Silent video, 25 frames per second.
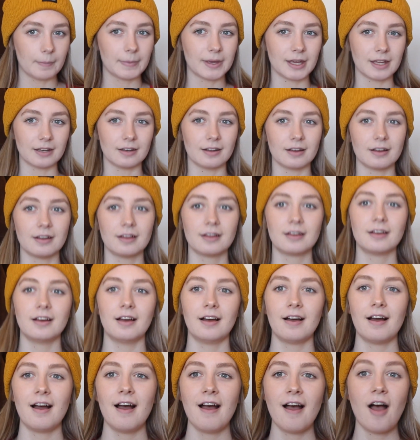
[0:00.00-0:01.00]
I mean,
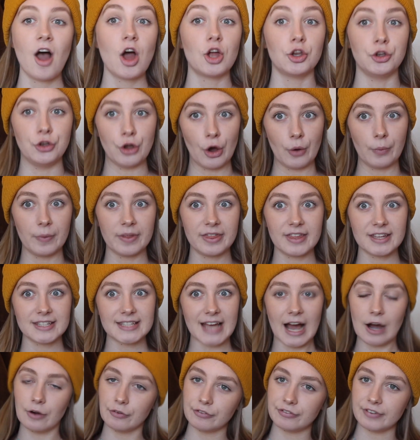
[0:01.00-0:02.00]
not with
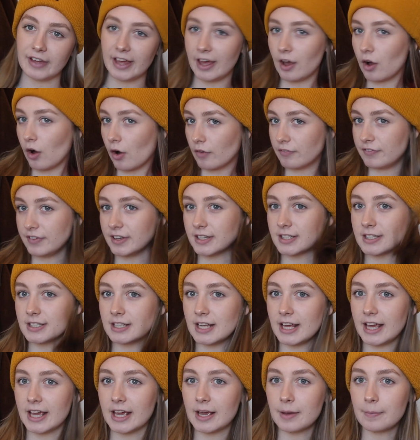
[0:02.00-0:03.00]
this outfit
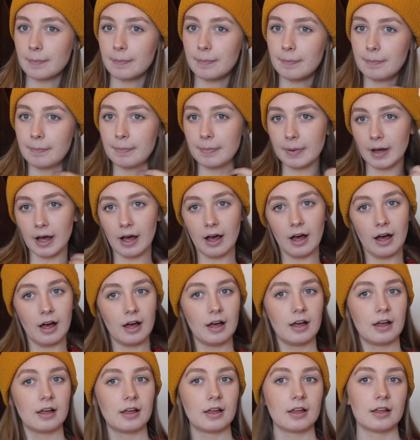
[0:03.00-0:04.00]
obviously,
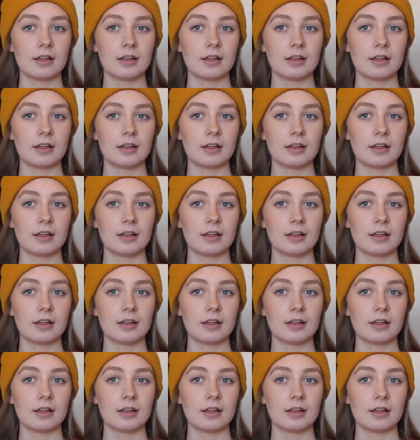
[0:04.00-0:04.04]
but